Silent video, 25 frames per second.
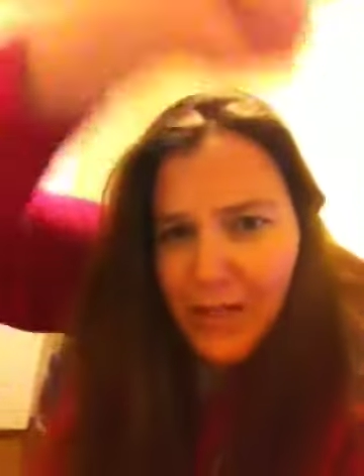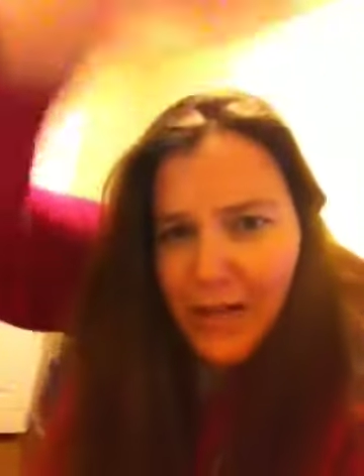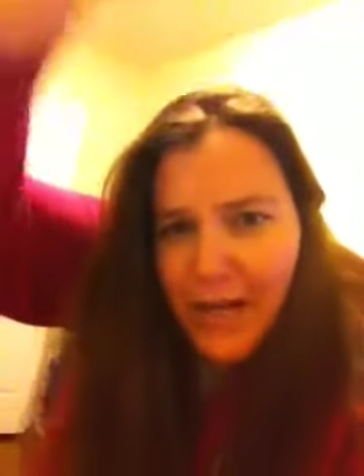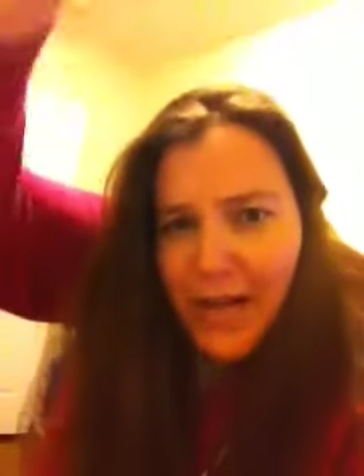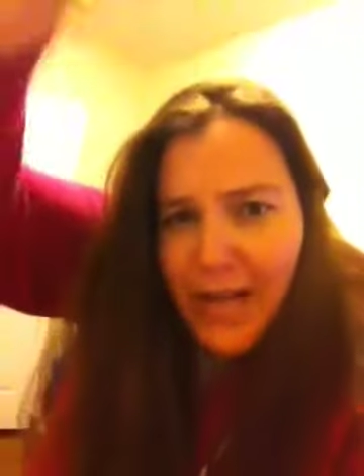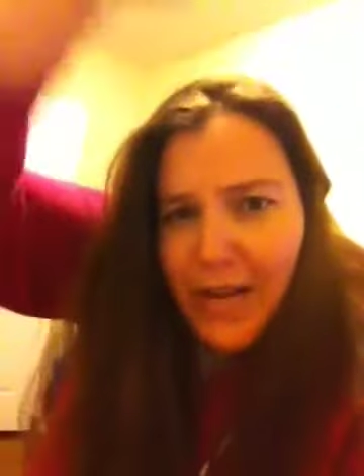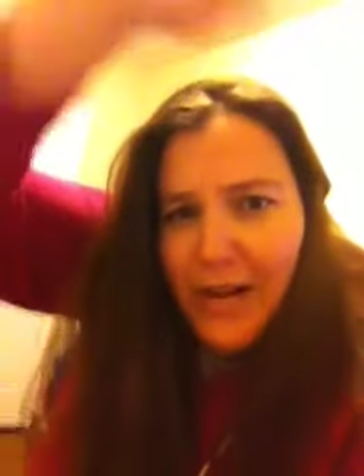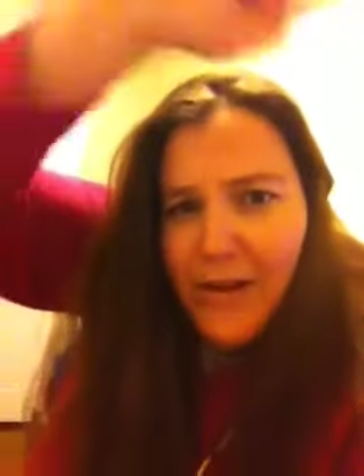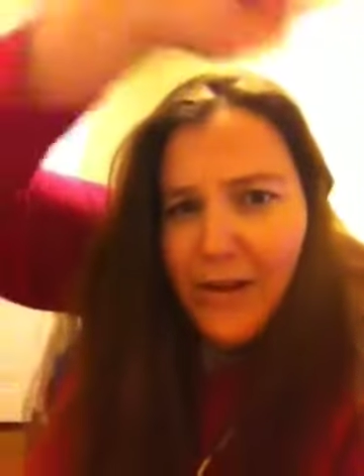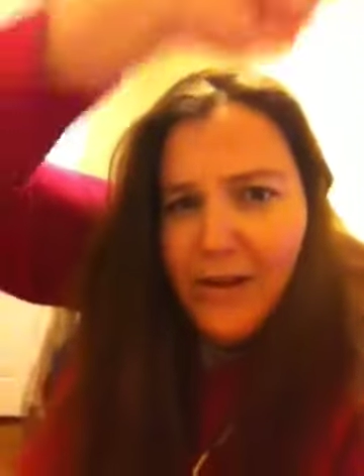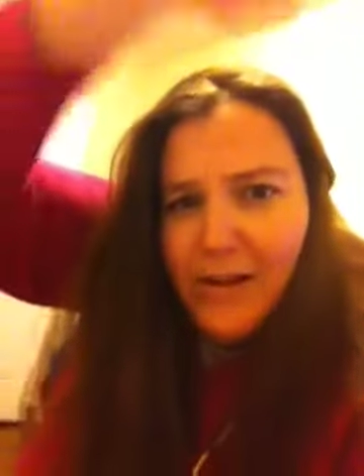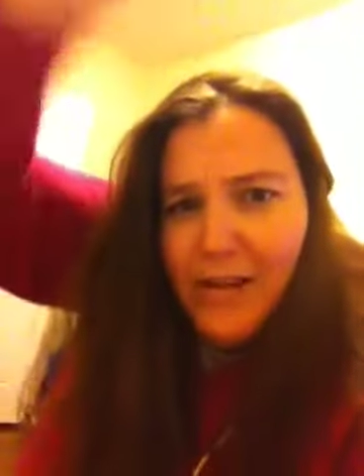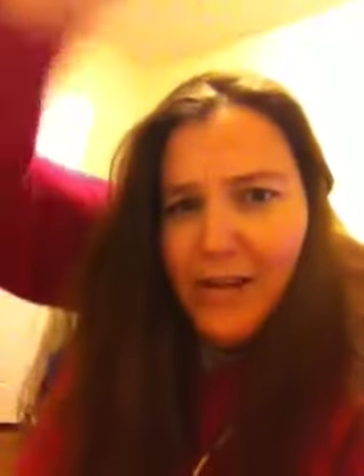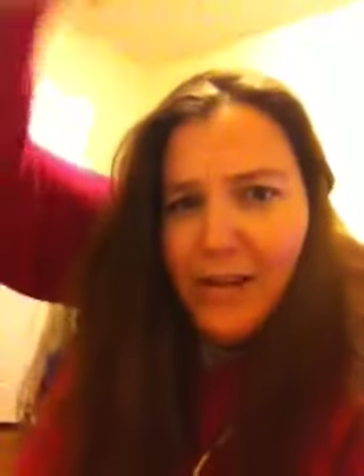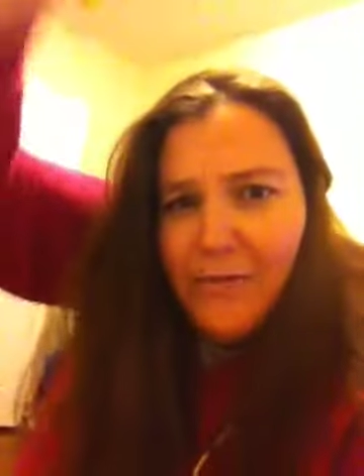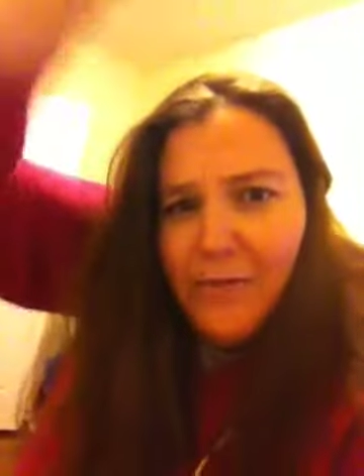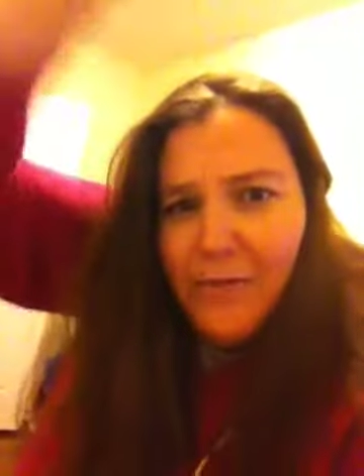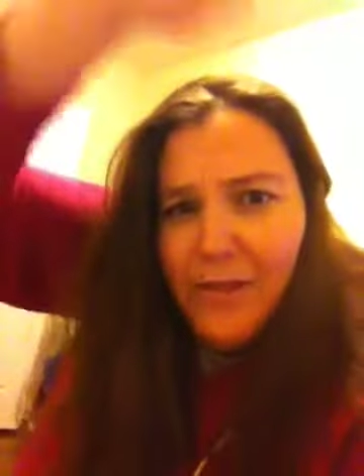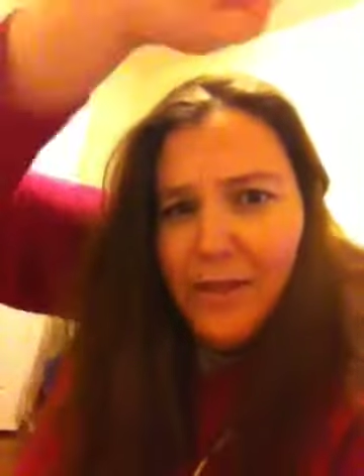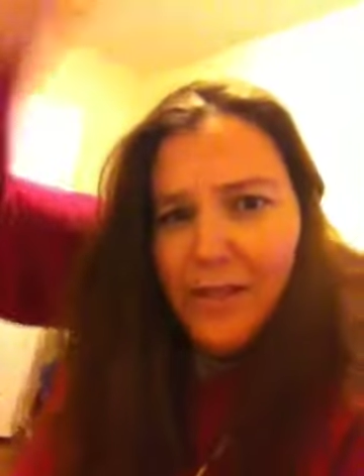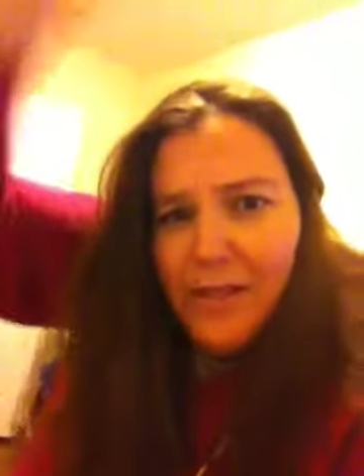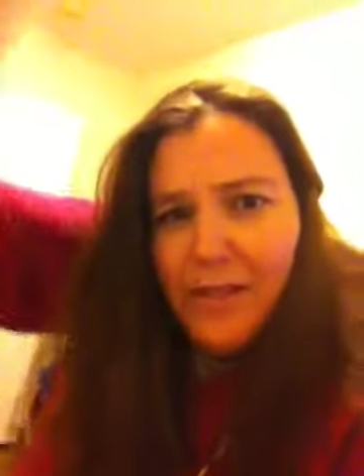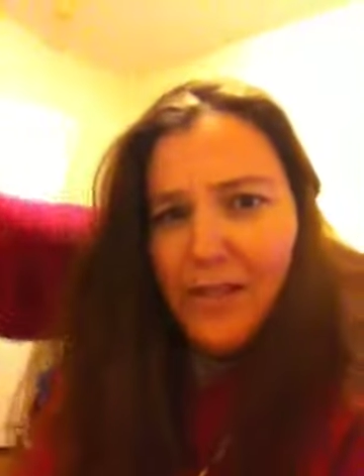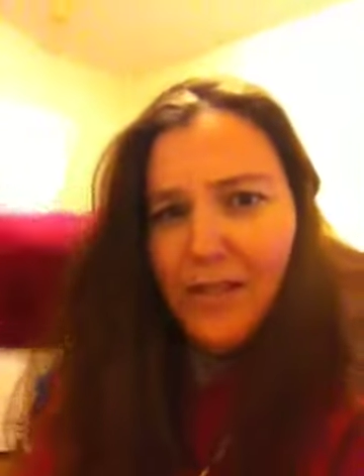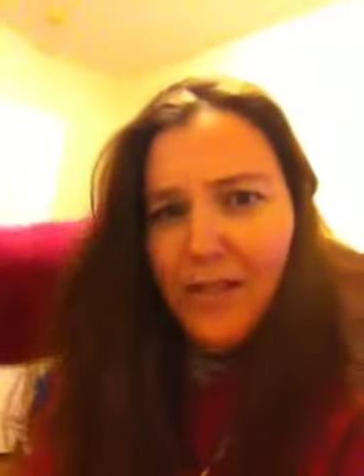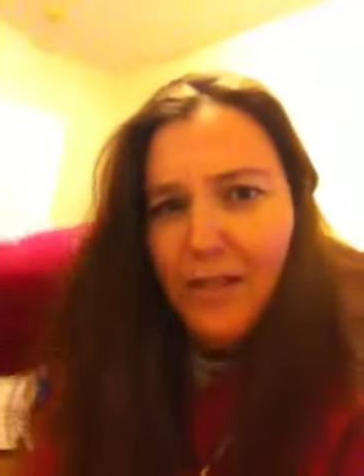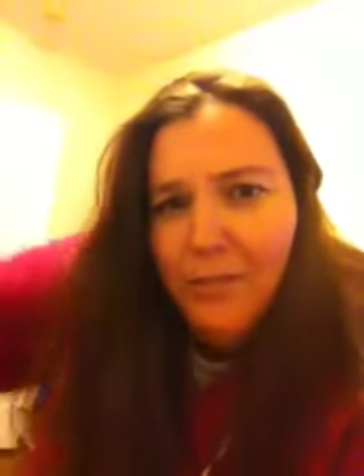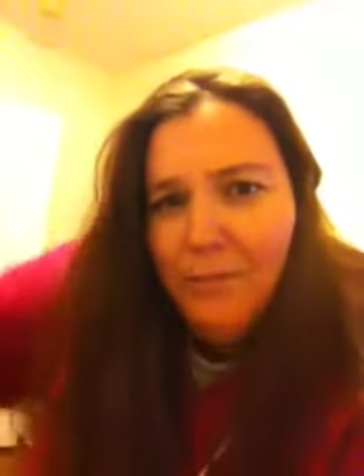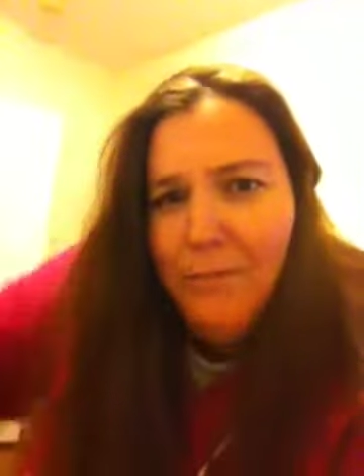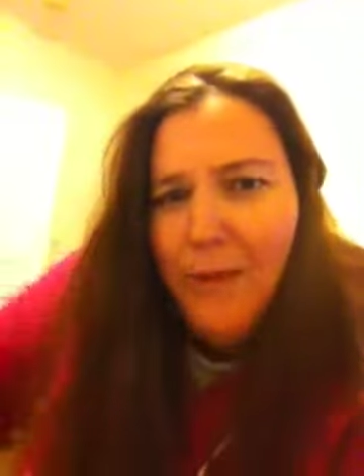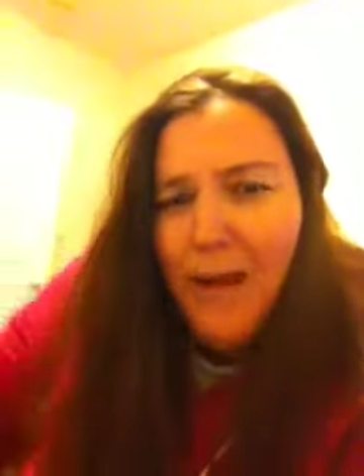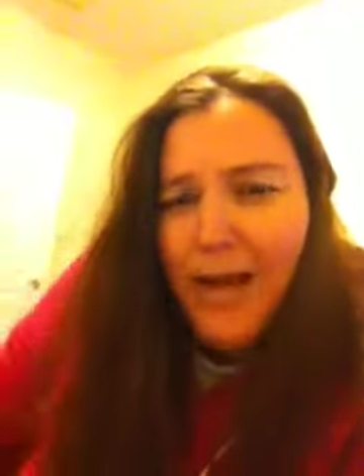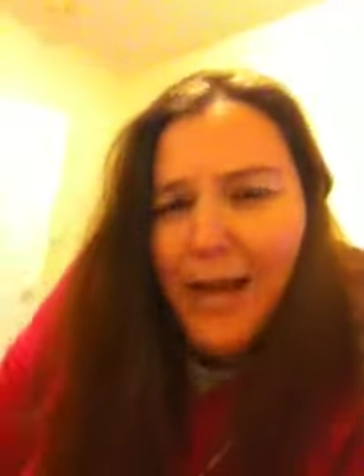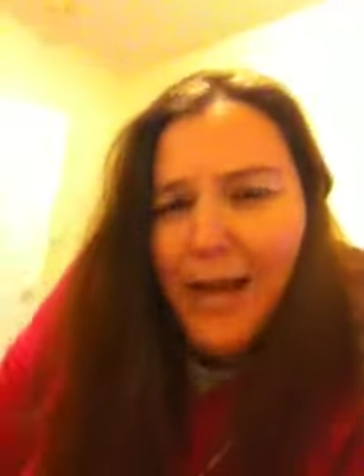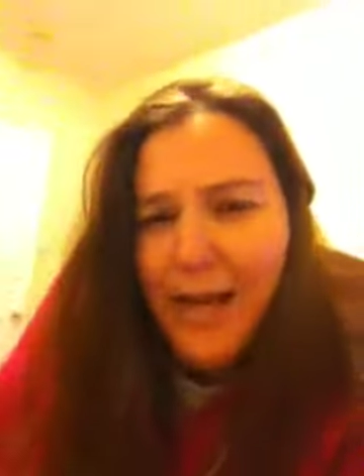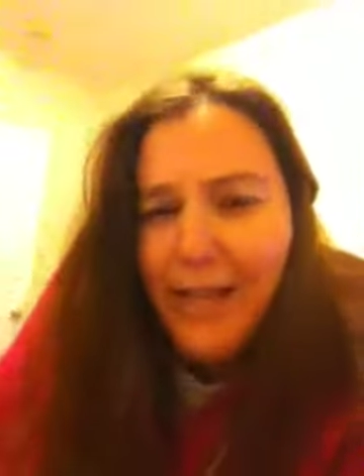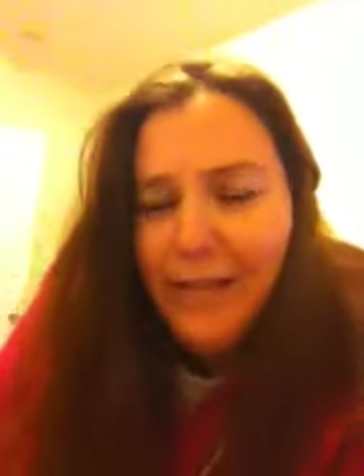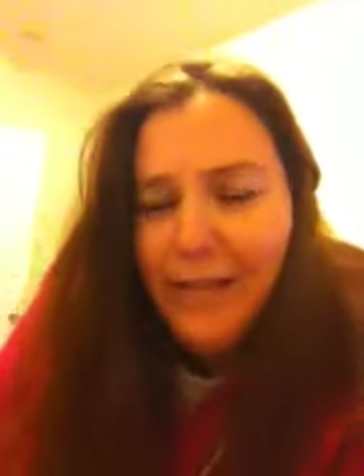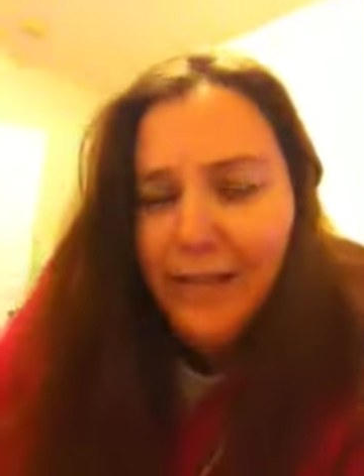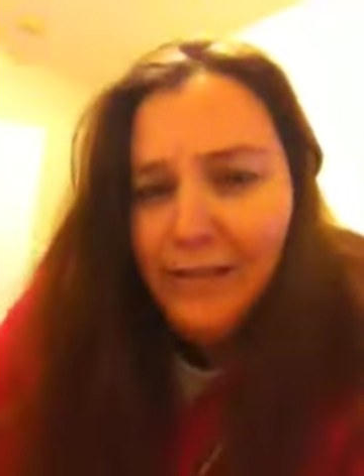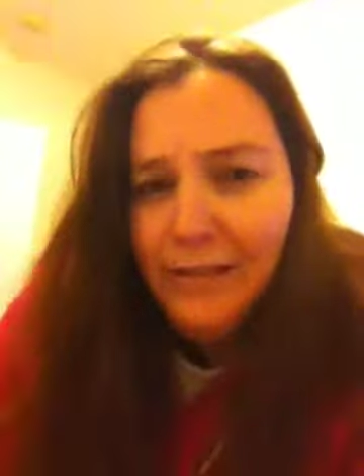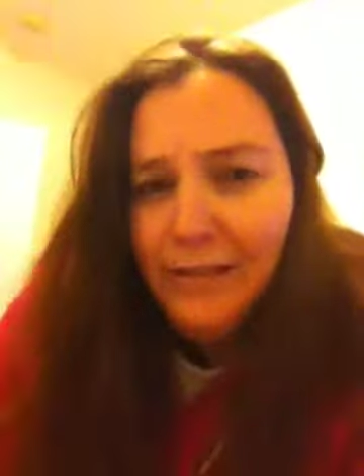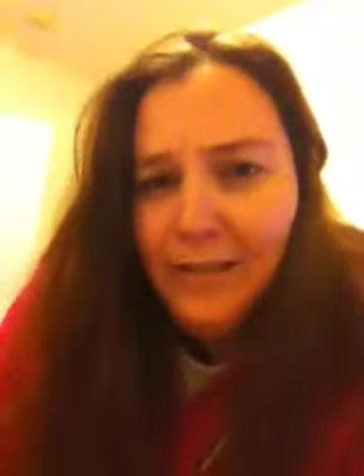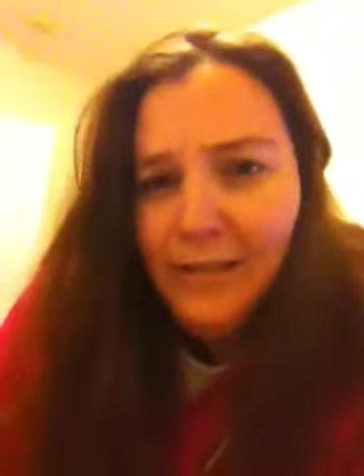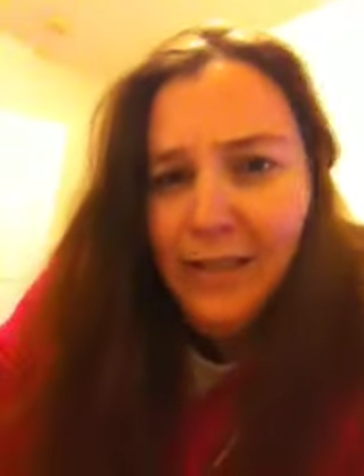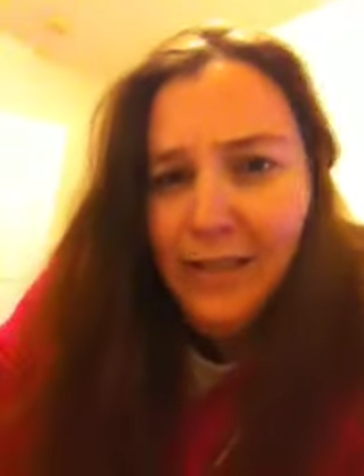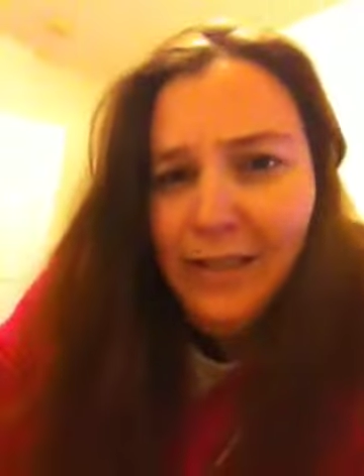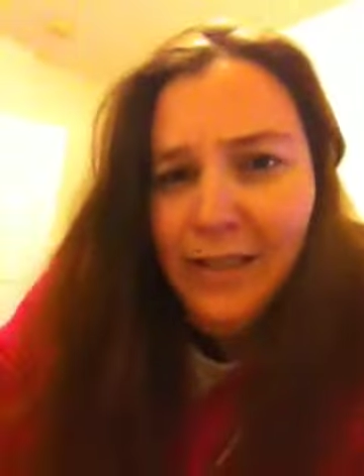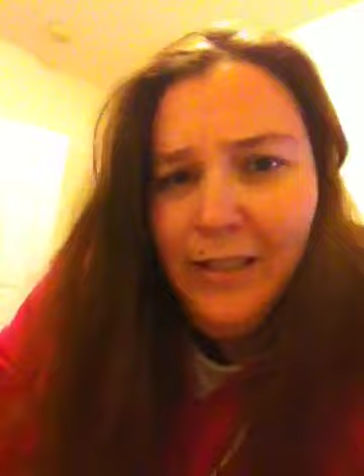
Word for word: the air and everything? Come on.